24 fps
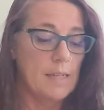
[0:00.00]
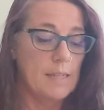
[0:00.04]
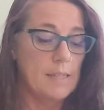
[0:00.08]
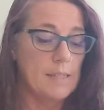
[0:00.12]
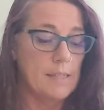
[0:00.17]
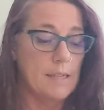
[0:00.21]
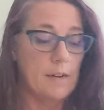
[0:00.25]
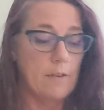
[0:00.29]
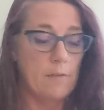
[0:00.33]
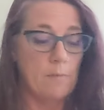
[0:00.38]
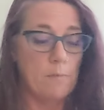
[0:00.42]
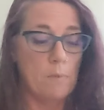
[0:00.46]

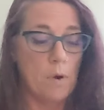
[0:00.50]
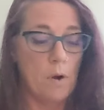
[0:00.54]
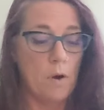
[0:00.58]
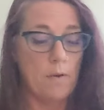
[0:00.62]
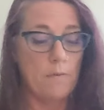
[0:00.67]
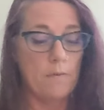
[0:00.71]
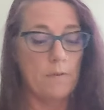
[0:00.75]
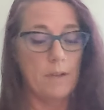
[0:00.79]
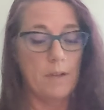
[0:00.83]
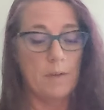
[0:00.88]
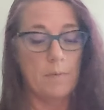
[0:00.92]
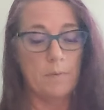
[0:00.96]
Instead of
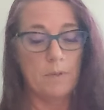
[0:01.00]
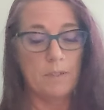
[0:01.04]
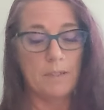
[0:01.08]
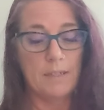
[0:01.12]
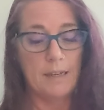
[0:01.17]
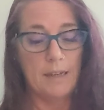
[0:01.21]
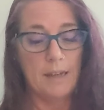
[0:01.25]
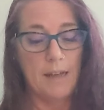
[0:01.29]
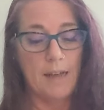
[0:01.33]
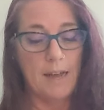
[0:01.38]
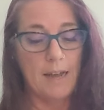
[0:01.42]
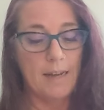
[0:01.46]
marveling with
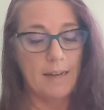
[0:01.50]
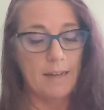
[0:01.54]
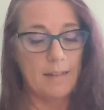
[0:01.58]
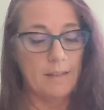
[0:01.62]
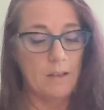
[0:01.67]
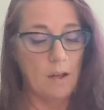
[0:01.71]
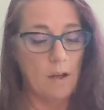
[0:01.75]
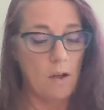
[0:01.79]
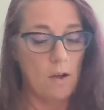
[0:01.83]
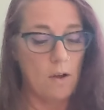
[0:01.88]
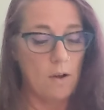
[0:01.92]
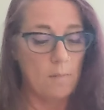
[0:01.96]
delight
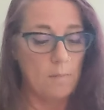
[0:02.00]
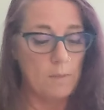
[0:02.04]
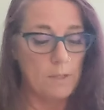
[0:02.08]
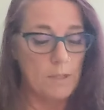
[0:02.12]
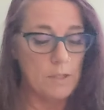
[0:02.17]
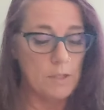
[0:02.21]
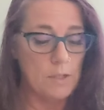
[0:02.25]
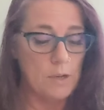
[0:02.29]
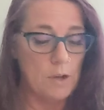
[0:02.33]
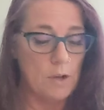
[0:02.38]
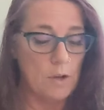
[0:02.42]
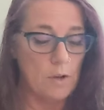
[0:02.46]
at
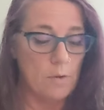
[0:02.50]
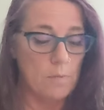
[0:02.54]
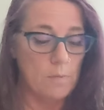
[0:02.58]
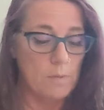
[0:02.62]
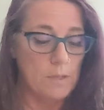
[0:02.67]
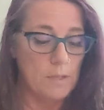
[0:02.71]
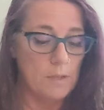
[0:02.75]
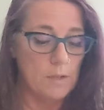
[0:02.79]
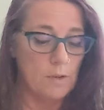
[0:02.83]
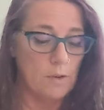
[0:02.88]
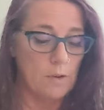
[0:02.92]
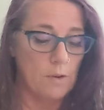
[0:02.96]
harmless gnomes
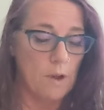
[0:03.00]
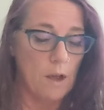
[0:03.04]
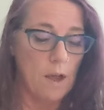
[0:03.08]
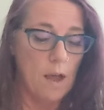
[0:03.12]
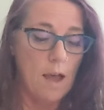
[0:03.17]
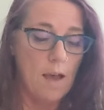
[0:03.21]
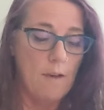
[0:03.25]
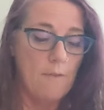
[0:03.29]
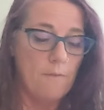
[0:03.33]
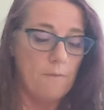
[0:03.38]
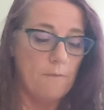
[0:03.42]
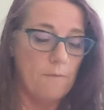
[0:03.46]
and their
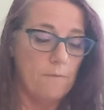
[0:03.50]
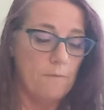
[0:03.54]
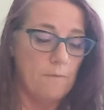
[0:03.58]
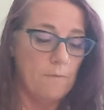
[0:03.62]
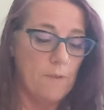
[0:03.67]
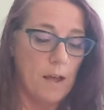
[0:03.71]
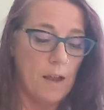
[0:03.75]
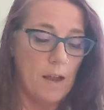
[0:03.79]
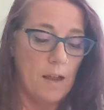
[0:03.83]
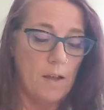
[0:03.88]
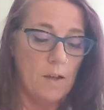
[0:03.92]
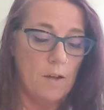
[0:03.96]

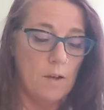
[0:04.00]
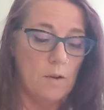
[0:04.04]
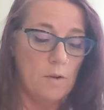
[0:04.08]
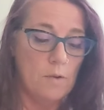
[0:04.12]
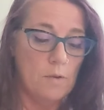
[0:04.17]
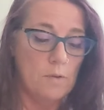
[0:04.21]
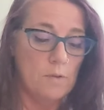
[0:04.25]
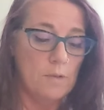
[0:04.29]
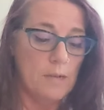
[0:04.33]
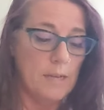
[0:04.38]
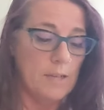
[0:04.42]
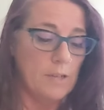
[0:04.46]

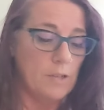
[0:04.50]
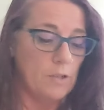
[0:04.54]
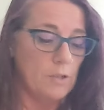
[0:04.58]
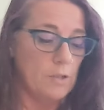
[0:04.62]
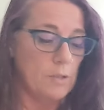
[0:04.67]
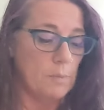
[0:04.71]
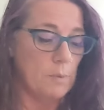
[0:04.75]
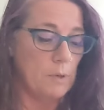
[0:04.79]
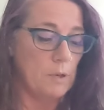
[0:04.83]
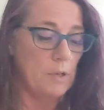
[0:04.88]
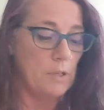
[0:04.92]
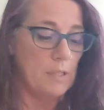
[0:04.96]
fellow nature
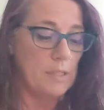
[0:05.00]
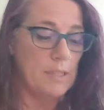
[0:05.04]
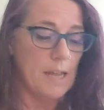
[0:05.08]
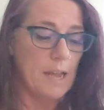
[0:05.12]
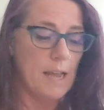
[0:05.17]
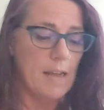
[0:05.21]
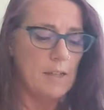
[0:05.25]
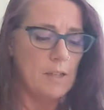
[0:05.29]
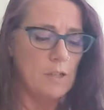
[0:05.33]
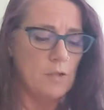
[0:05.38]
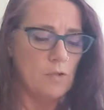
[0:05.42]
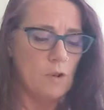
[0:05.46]
spirits,
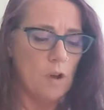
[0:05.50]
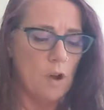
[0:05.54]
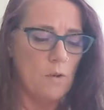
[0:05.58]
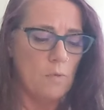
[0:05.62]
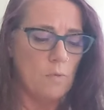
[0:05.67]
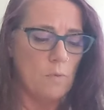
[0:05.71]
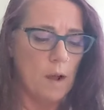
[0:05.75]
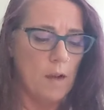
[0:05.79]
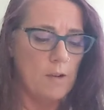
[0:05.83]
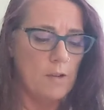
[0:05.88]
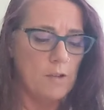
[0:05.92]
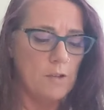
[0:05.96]
headstrong
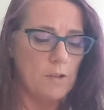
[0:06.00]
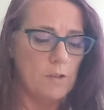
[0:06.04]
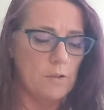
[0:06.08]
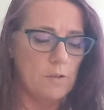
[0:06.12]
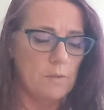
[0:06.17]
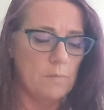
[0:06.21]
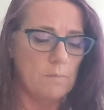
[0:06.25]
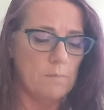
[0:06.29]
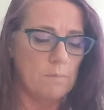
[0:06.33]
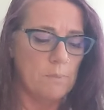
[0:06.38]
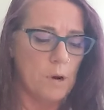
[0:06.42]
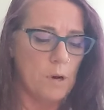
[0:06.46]

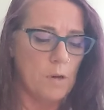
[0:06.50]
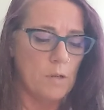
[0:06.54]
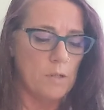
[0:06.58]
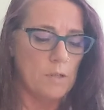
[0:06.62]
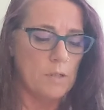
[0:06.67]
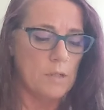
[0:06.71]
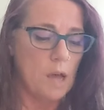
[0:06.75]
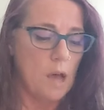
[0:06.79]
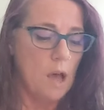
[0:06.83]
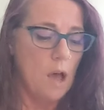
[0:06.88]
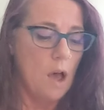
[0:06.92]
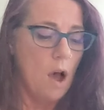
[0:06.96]
Reginald
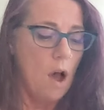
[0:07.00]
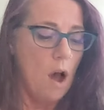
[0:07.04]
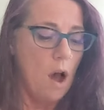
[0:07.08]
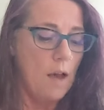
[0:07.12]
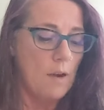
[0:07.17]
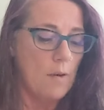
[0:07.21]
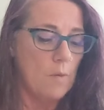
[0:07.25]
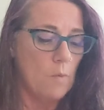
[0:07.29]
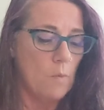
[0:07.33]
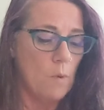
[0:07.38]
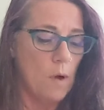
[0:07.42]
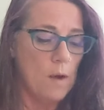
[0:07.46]
embarks
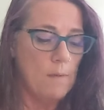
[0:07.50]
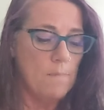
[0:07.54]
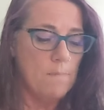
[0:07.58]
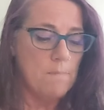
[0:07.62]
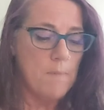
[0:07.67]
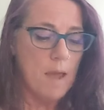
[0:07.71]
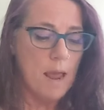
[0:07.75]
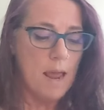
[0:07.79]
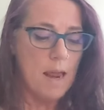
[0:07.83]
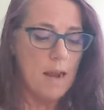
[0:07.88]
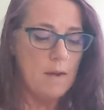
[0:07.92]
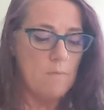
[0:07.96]
on a
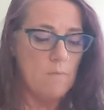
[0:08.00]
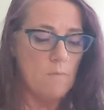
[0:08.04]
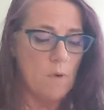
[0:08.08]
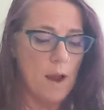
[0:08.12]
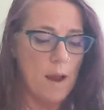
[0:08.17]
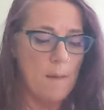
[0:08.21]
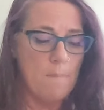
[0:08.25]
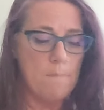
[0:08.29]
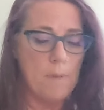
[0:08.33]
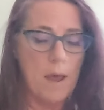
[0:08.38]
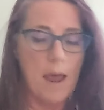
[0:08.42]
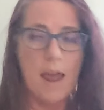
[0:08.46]
one-man
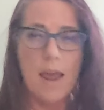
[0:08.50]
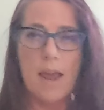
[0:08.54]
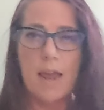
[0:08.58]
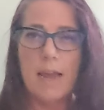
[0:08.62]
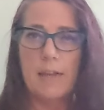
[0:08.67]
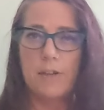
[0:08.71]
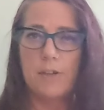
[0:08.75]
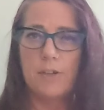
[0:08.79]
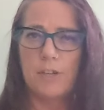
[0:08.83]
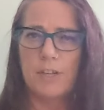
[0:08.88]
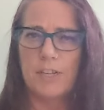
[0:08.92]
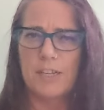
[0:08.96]

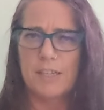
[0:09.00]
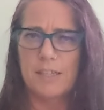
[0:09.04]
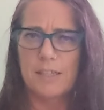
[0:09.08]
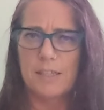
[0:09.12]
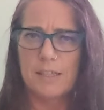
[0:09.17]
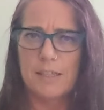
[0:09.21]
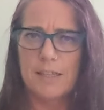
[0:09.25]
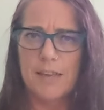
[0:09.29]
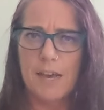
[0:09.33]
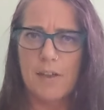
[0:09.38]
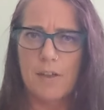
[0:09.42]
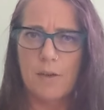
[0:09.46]
rampage against
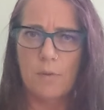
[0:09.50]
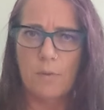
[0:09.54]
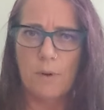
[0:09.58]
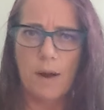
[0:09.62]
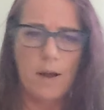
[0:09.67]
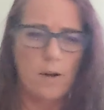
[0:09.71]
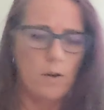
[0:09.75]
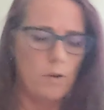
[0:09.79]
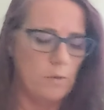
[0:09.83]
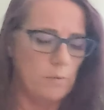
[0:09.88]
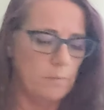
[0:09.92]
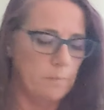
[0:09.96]
the other
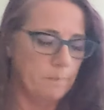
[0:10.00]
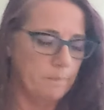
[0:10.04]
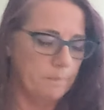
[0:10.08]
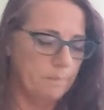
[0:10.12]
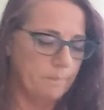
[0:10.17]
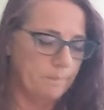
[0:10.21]
realm.